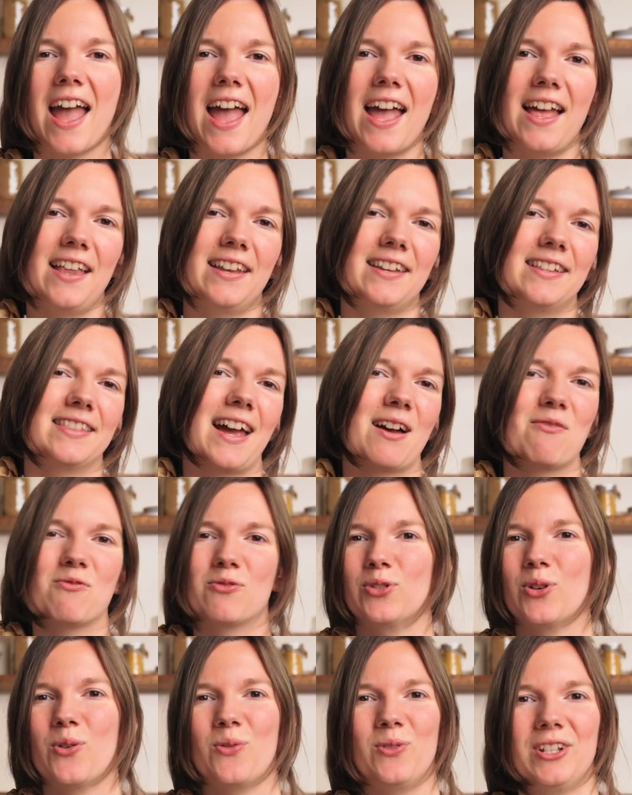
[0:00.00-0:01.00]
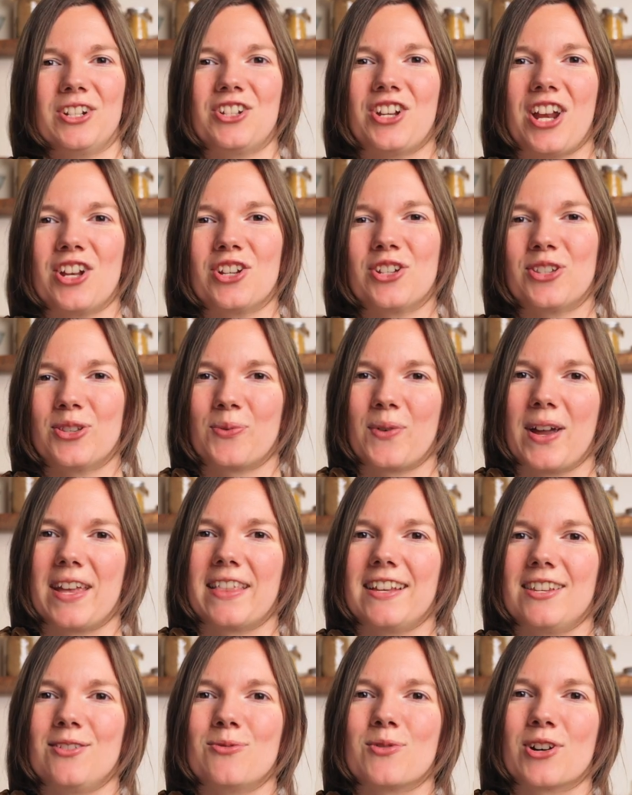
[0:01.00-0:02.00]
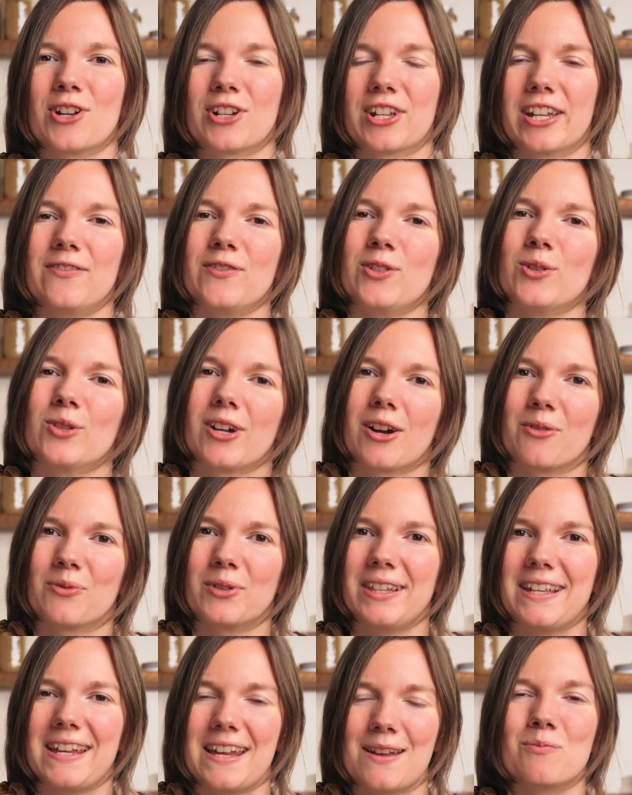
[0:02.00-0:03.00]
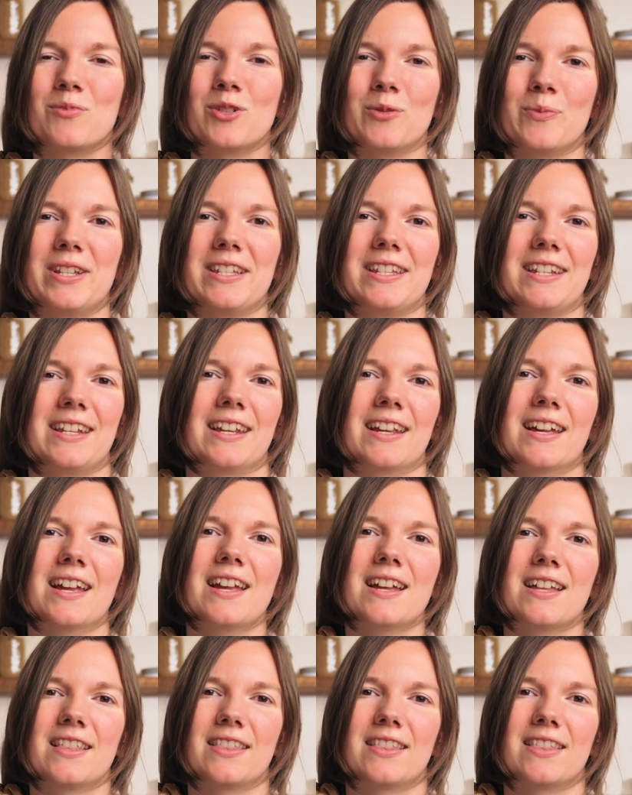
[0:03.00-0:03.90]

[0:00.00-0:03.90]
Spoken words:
and that will totally change the way that you cook if you start really implementing